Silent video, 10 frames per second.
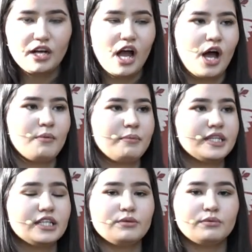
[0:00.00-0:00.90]
but
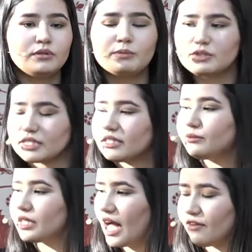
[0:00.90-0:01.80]
they will mostly
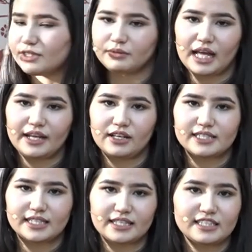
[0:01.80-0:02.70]
have to rely on
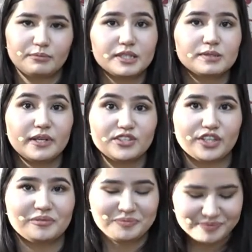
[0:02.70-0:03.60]
skills like persuasion.